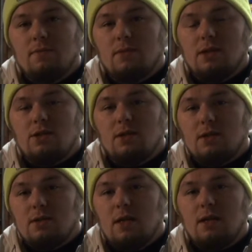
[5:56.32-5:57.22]
I should
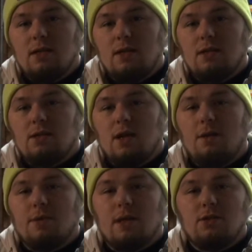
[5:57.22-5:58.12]
have stayed at that
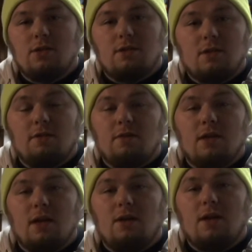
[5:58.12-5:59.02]
job, and I should have toughed
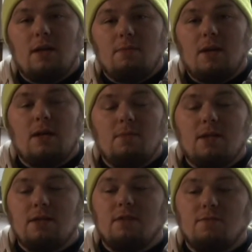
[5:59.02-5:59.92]
it out and made
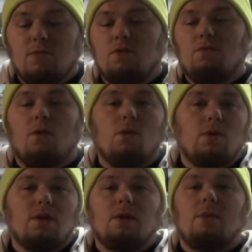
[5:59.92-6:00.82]
myself move
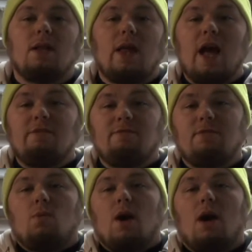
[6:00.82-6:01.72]
forward in my life
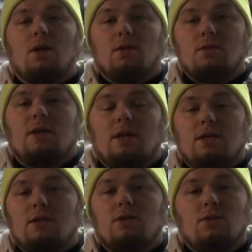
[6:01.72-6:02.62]
while
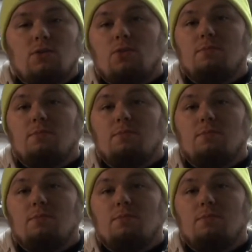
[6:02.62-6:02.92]
continuing to